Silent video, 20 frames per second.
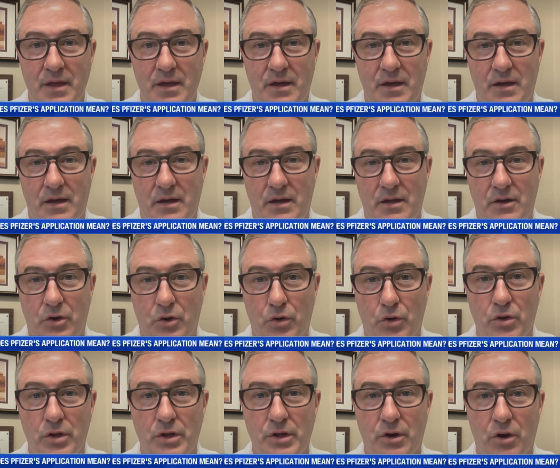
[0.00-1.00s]
uh, an
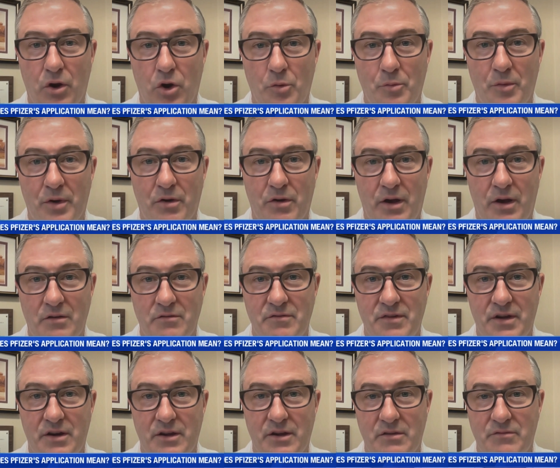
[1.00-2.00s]
earlier Omicron
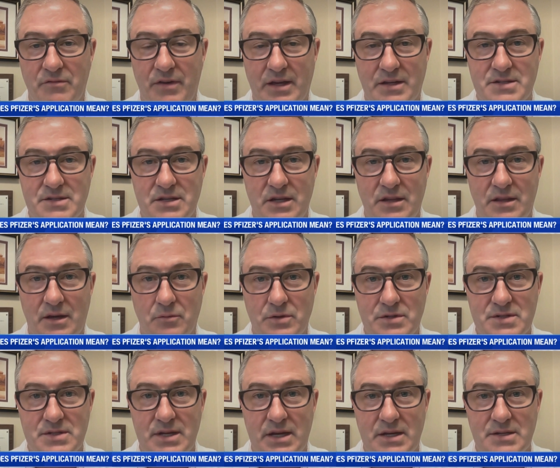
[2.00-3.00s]
variant vaccine that
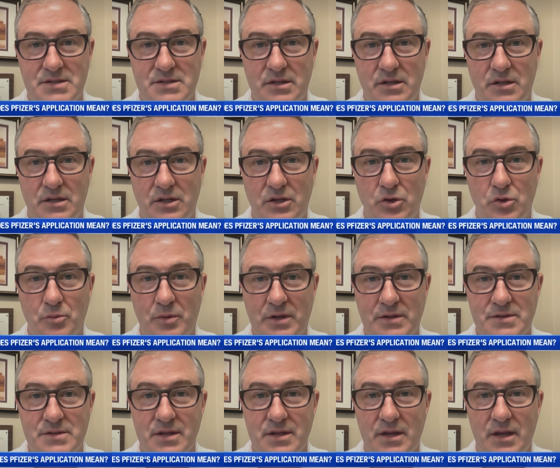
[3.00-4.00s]
was tested in
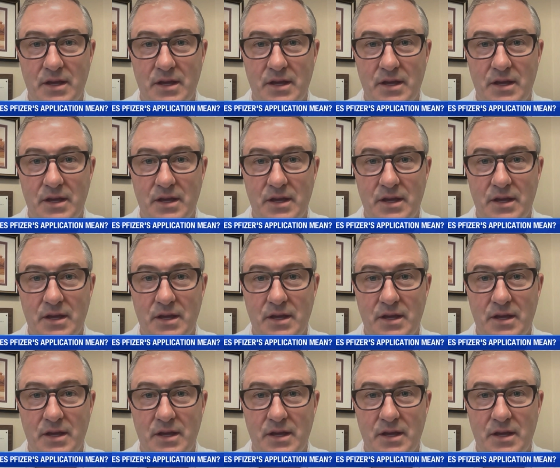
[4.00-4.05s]
humans.